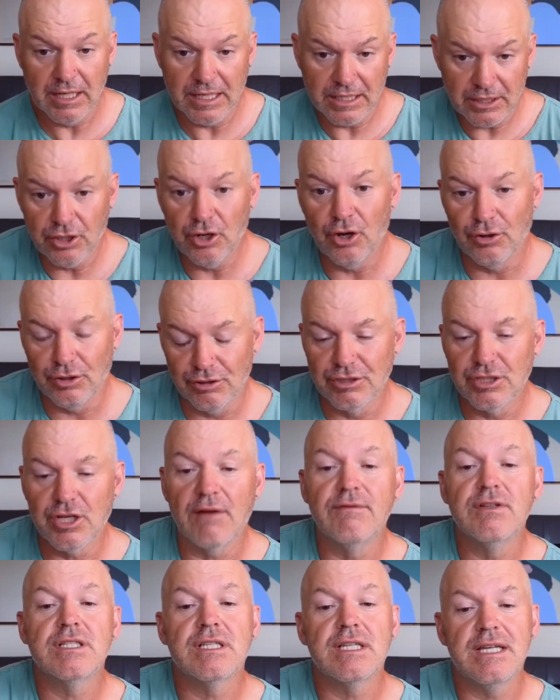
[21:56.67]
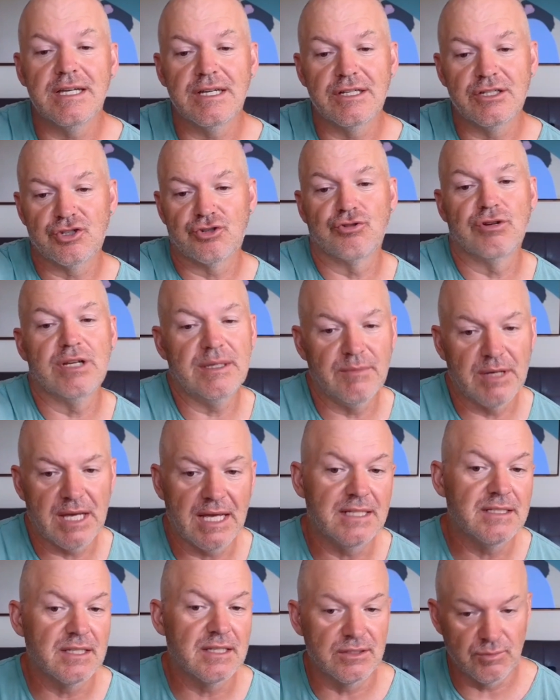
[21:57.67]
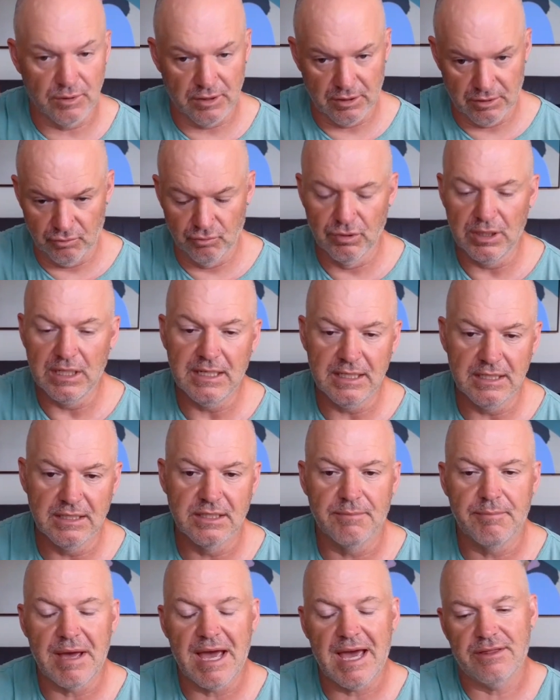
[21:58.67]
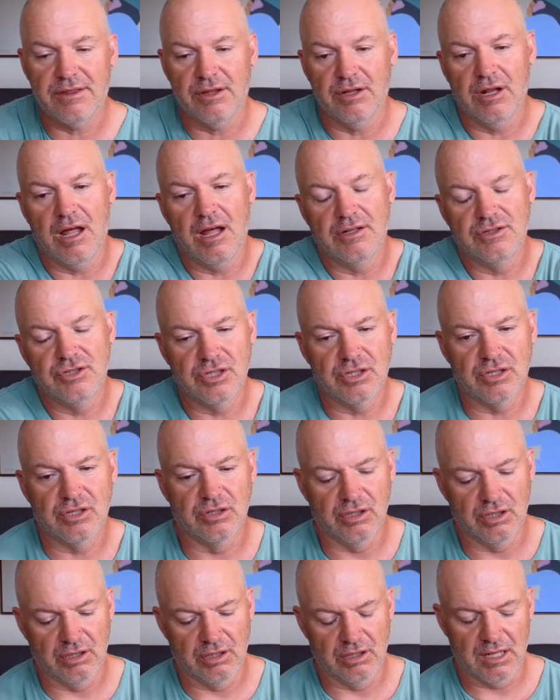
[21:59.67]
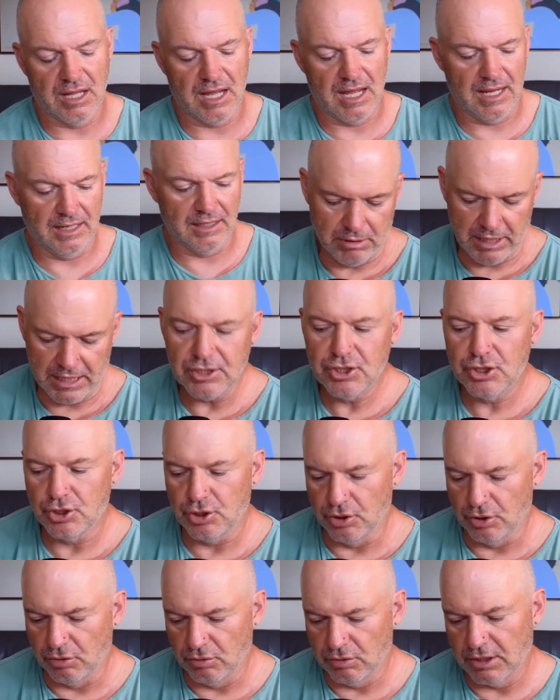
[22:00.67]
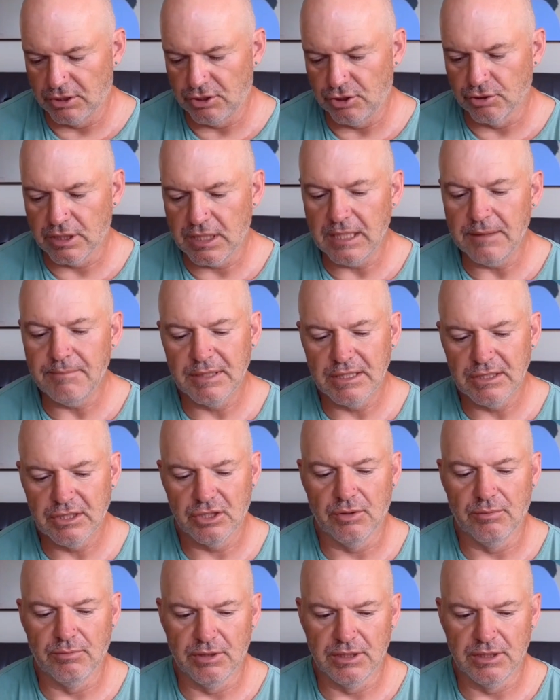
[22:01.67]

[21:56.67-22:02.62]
there's obviously extreme cases where there really is a pathological issue that you're keeping someone